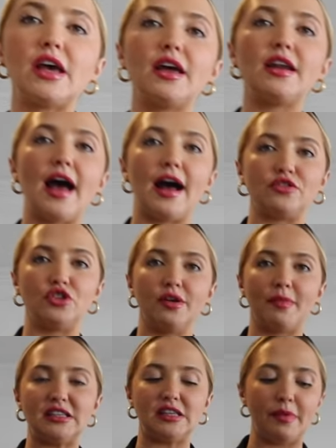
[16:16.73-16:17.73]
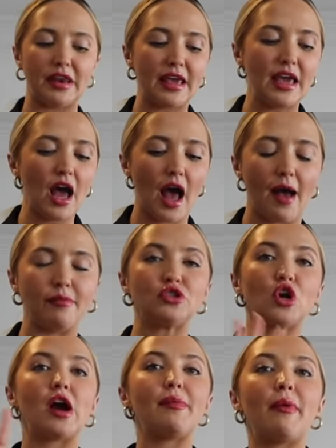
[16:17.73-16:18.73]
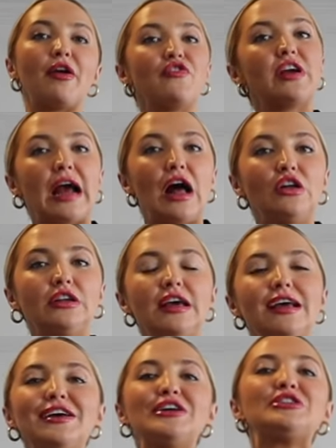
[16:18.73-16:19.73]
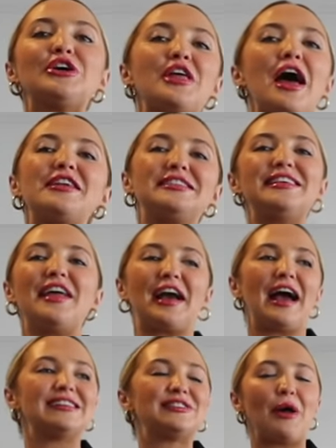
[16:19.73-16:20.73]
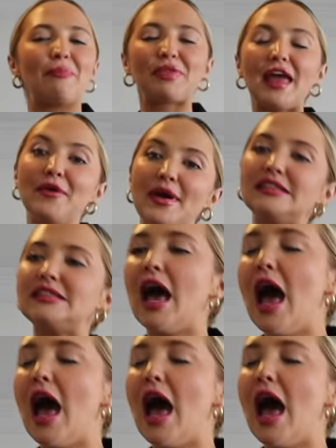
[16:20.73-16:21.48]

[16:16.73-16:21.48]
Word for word: after my CBD. I'm sorry about my freak out. Sorry that I had to see that, guys. So anyways,